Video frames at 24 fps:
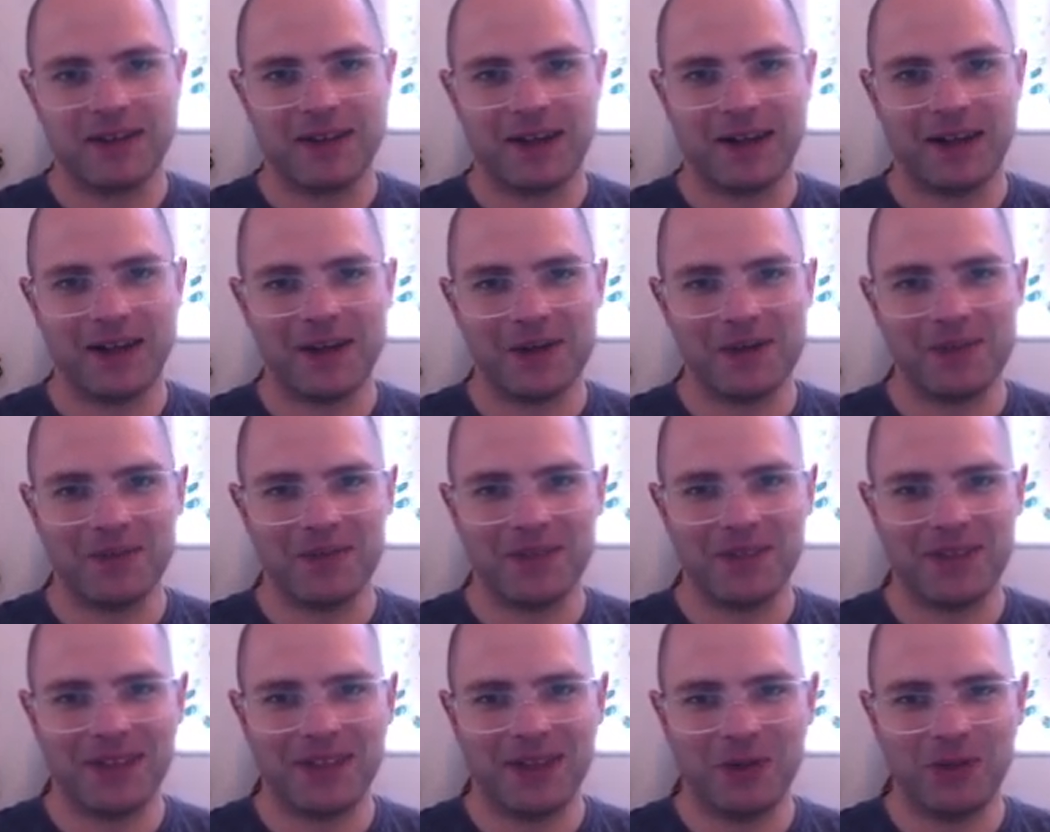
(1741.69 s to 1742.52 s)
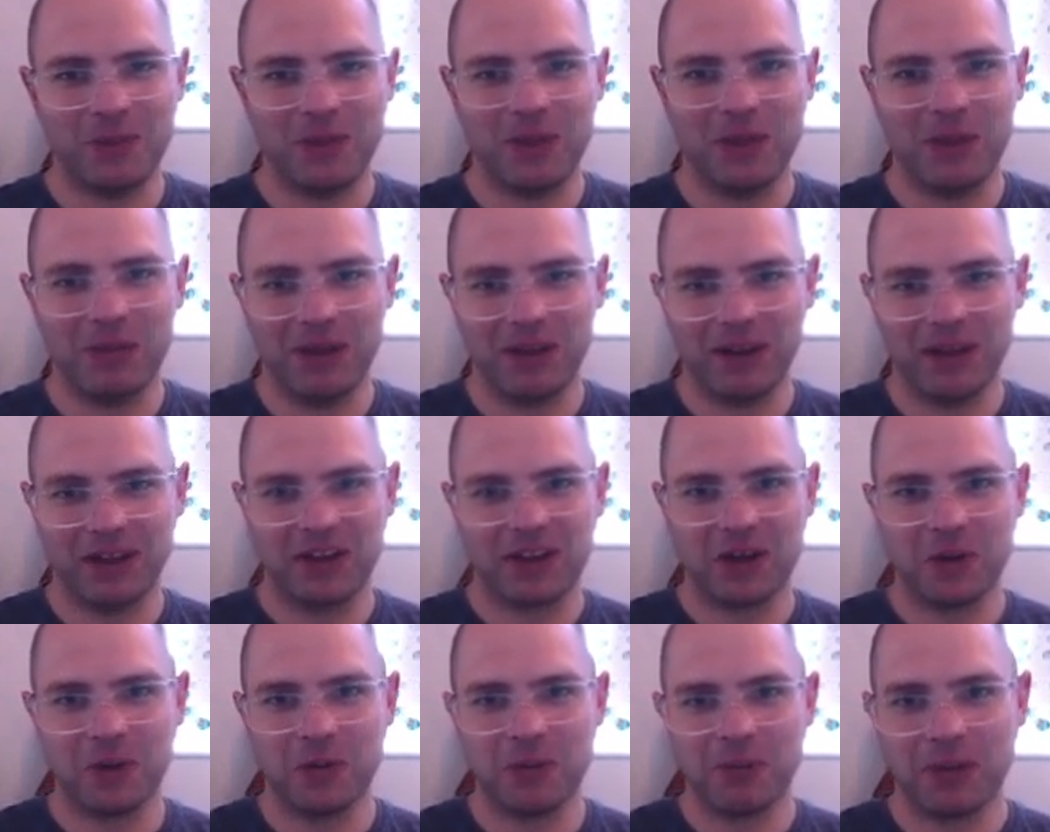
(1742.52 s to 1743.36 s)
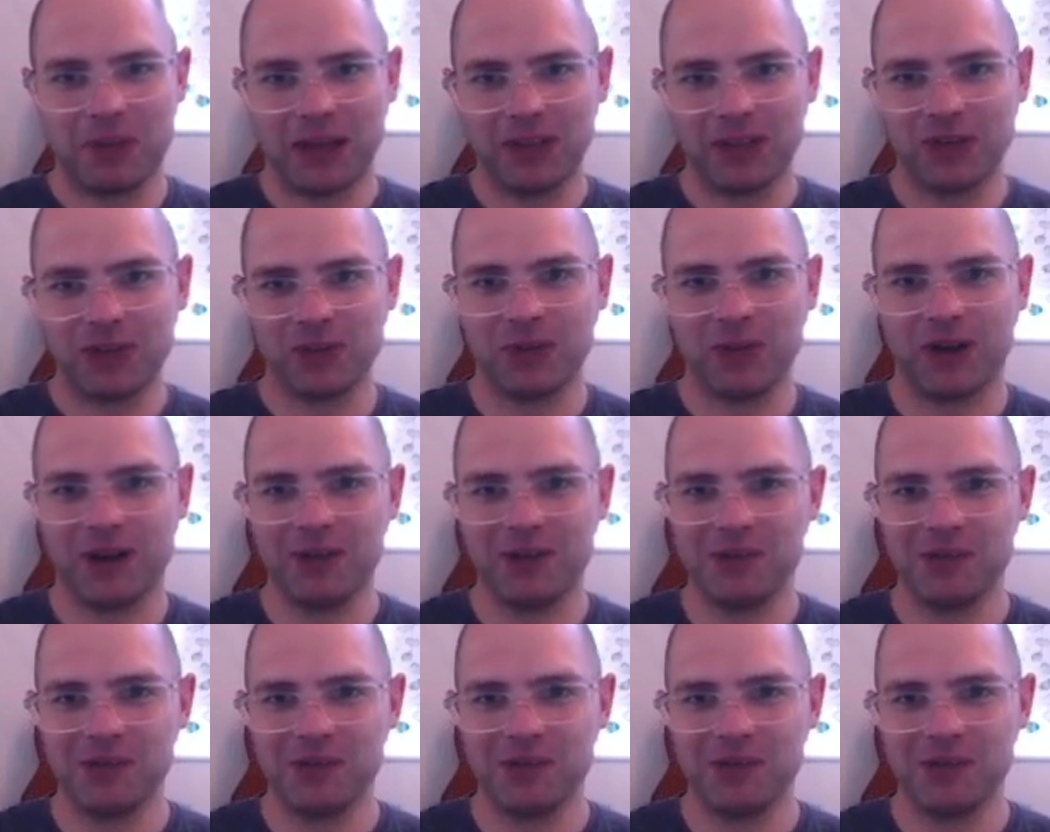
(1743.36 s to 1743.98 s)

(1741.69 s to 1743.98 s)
it would be a bit like a pantomime,